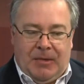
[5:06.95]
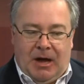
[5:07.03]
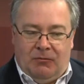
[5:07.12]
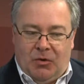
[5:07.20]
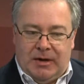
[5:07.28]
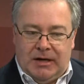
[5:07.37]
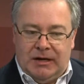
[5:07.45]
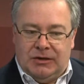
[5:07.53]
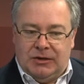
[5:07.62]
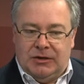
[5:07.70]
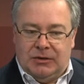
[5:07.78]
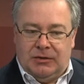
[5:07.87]
And what we need
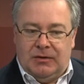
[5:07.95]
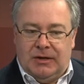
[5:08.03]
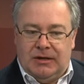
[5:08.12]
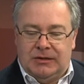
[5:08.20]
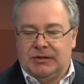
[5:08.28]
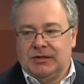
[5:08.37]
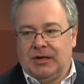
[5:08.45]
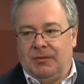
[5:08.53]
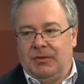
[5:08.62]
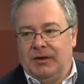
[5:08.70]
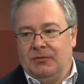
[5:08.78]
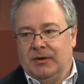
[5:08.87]
to do is the same
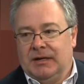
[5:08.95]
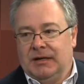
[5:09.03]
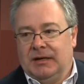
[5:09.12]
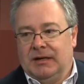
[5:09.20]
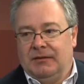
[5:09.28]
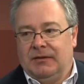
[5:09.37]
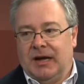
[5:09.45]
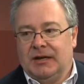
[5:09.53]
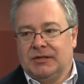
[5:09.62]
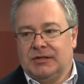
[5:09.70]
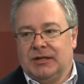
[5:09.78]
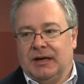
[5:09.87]
thing we did in
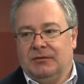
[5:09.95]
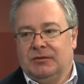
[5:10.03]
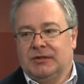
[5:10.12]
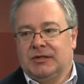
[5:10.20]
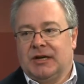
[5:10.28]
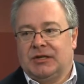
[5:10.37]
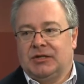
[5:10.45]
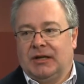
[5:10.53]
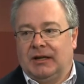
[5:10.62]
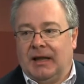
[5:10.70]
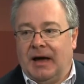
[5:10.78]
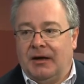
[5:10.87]
Afghanistan, which is actually
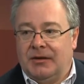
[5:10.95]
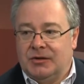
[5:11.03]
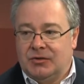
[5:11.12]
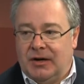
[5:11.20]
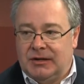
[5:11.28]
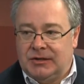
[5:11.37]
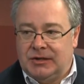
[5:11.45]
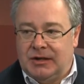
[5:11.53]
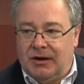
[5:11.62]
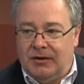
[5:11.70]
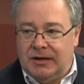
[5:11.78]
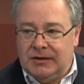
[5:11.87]
allow the trainers to
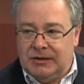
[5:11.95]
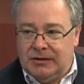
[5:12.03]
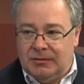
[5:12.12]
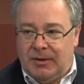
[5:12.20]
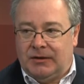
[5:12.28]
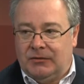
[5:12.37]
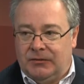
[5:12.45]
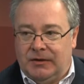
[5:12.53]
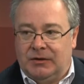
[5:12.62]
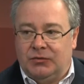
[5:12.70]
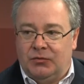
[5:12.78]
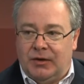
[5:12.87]
go into the
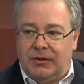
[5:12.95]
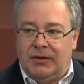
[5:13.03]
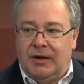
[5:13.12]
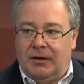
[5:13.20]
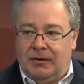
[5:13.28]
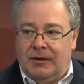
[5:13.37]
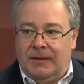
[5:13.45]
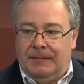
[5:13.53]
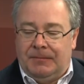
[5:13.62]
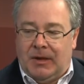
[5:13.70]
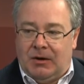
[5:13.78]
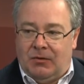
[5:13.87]
battlefield with their
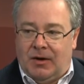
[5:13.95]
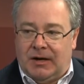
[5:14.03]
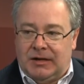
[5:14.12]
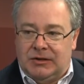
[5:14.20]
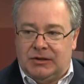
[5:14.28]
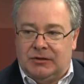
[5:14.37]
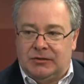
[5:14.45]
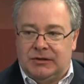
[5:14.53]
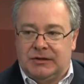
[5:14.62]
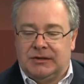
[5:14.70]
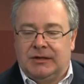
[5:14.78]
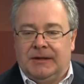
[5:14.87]
Iraqi
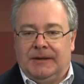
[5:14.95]
soldiers.